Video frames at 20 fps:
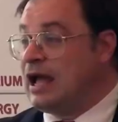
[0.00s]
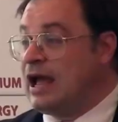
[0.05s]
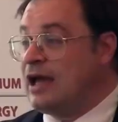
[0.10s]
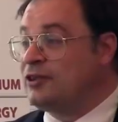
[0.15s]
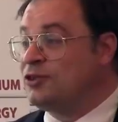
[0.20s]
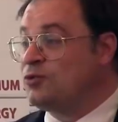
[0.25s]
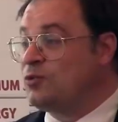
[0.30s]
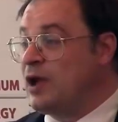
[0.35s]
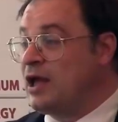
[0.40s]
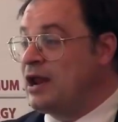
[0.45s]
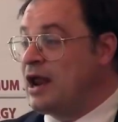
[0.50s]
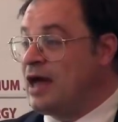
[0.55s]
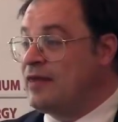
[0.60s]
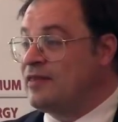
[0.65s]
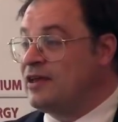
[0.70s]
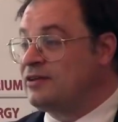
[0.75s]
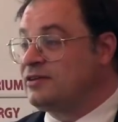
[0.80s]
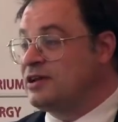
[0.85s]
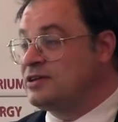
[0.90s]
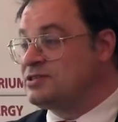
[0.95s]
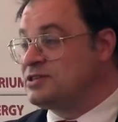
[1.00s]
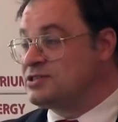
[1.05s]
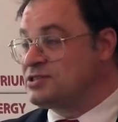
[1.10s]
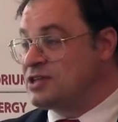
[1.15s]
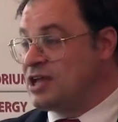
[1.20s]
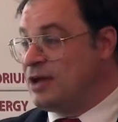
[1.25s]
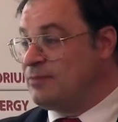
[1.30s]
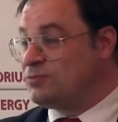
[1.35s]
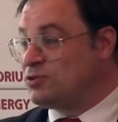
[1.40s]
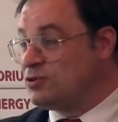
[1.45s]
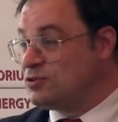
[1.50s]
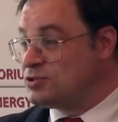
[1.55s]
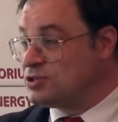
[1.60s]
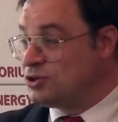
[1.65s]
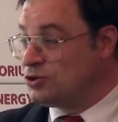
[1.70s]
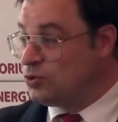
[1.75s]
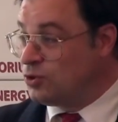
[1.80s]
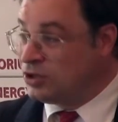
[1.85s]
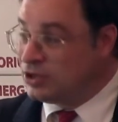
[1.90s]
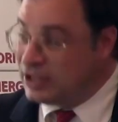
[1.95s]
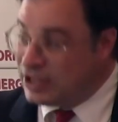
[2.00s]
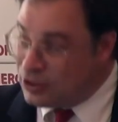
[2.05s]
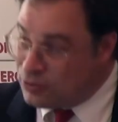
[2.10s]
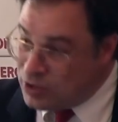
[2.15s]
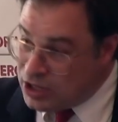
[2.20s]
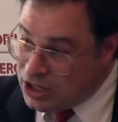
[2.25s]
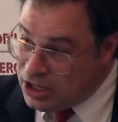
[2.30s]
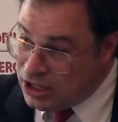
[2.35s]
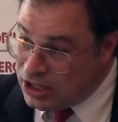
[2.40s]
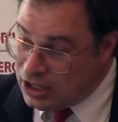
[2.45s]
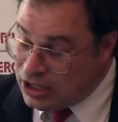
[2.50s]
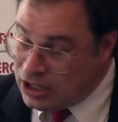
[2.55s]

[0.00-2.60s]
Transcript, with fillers: and the radon that does escape turns into a liquid.